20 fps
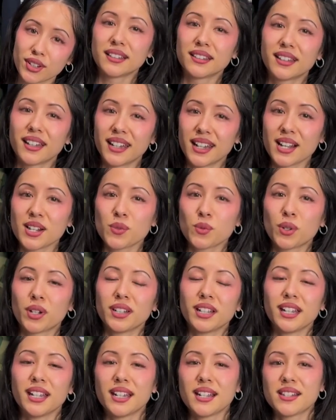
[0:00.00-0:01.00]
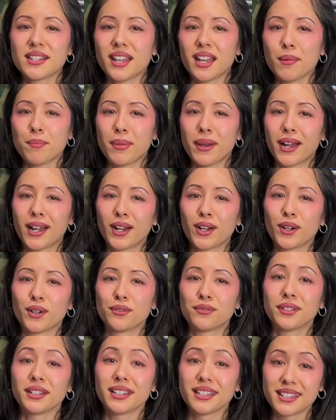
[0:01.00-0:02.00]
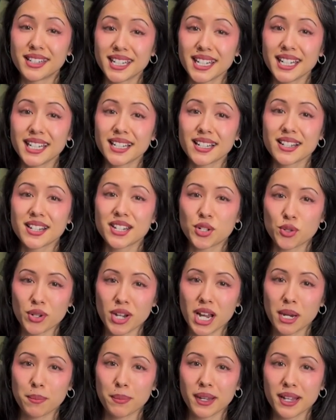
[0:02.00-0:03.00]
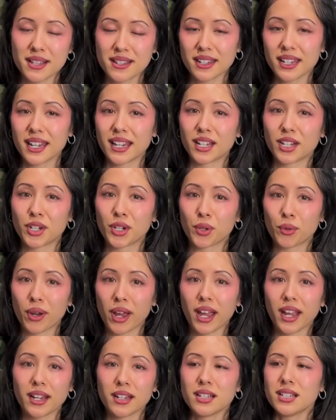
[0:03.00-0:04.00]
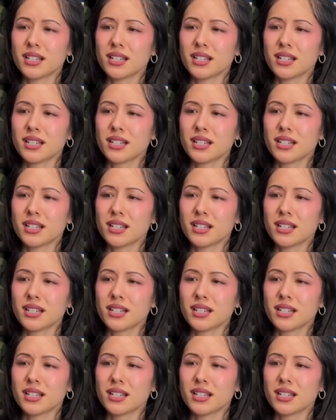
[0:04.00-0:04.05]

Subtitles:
The next one is a pair of Adidas track pants in gray.